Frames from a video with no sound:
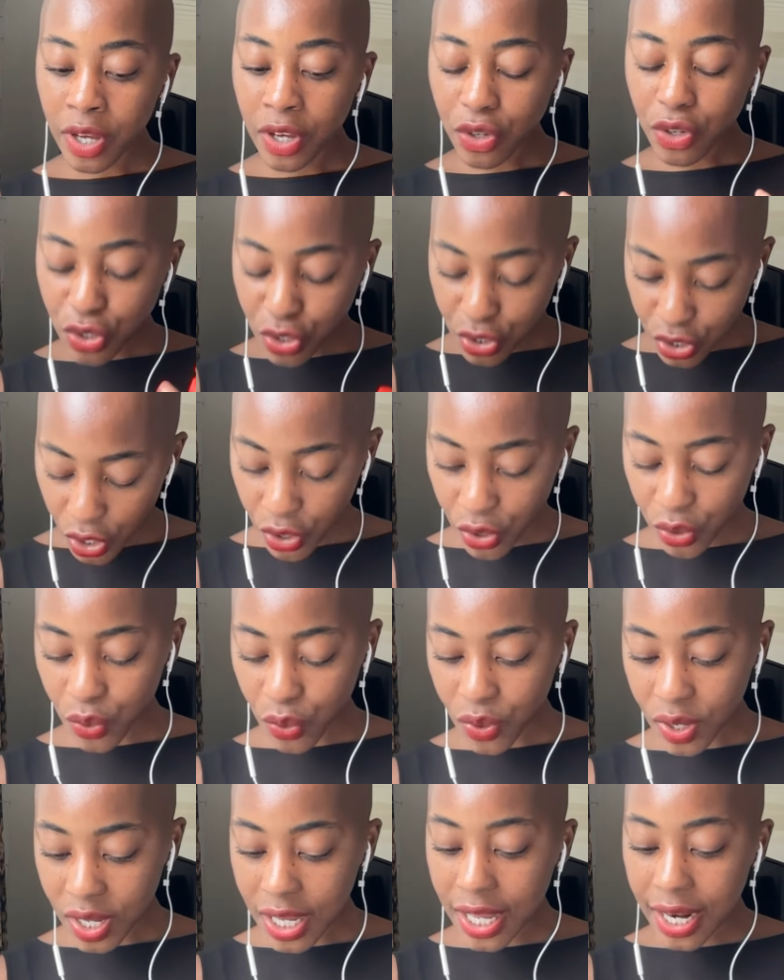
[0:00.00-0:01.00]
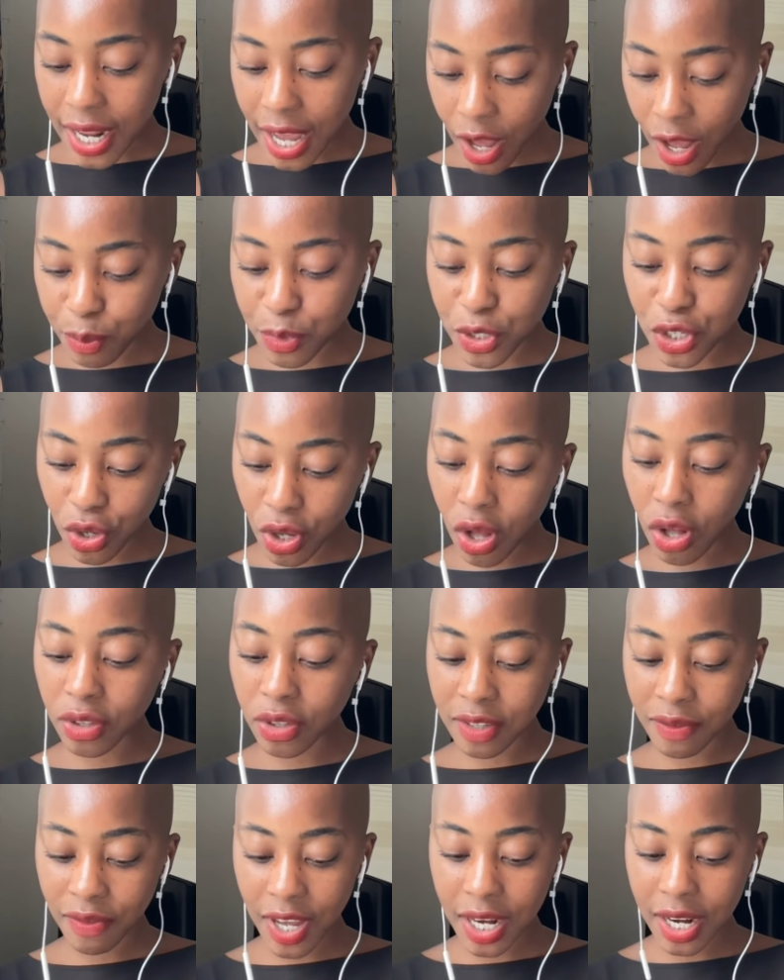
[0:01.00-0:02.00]
So it helps you
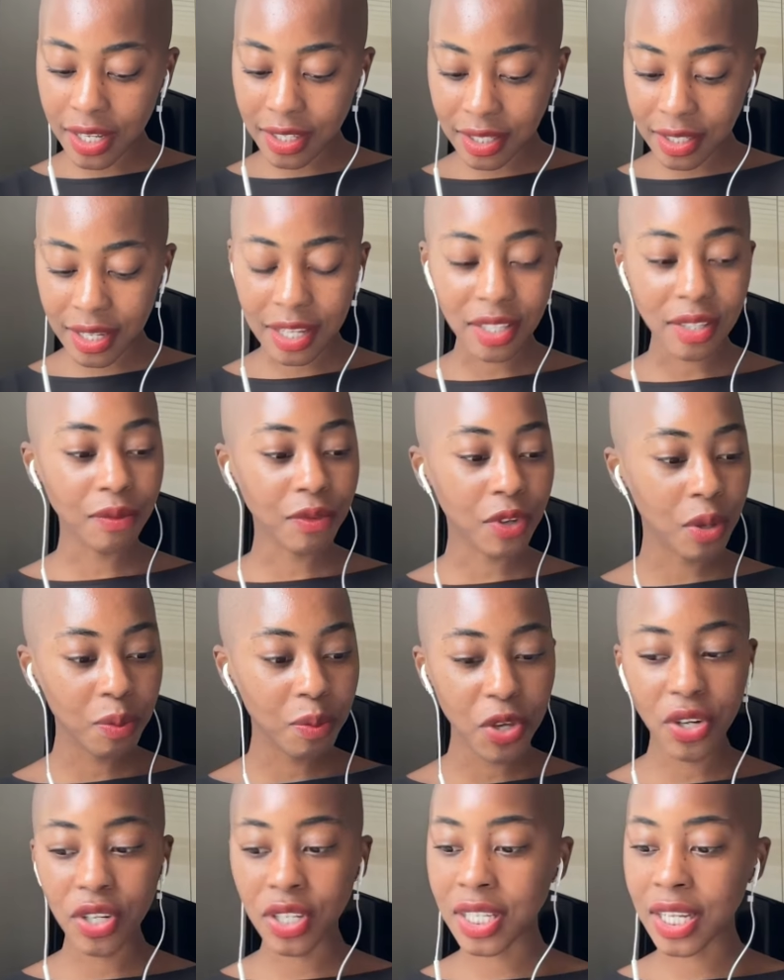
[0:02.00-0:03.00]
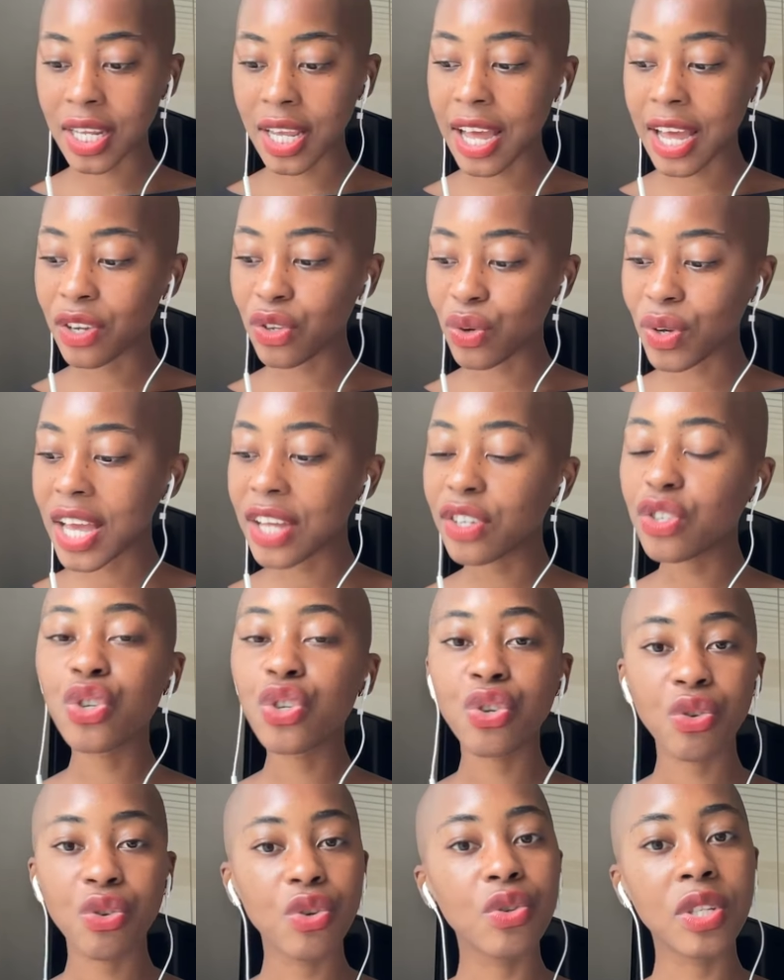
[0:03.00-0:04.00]
cultivate a sense of community, and you get
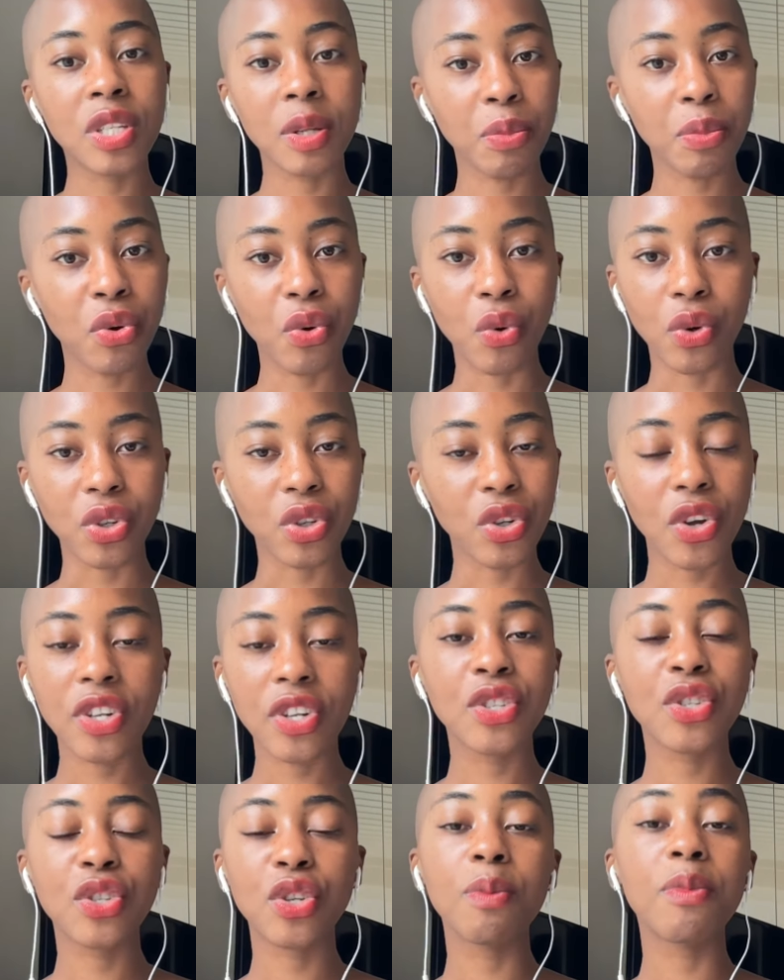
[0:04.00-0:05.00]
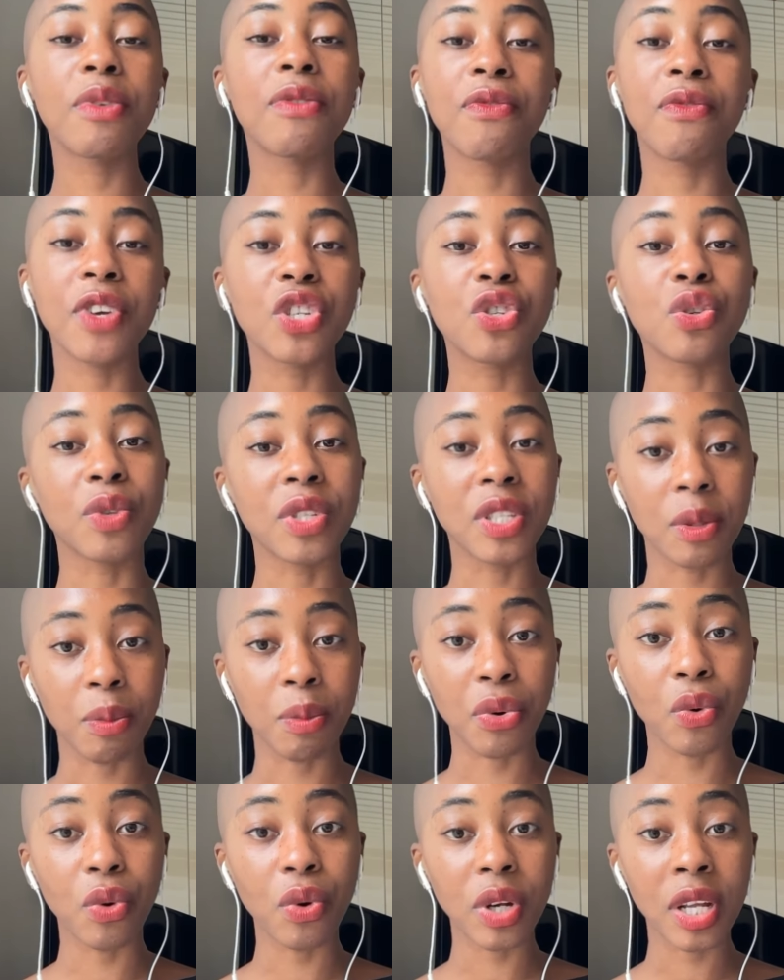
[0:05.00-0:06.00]
true support, not a superficial
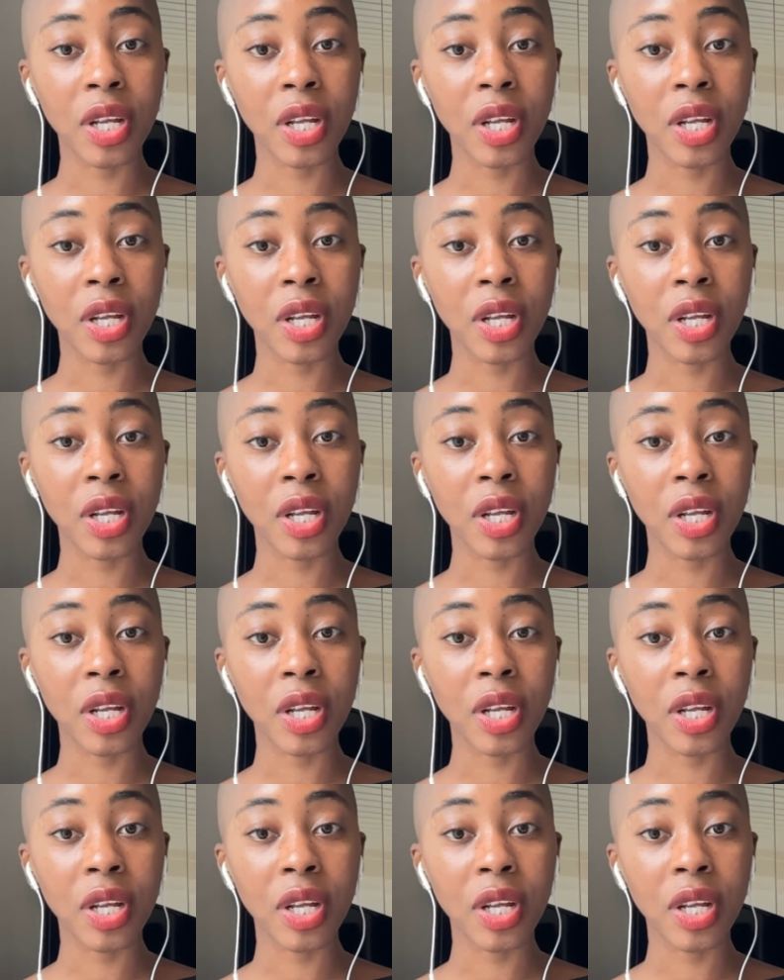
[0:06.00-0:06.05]
support,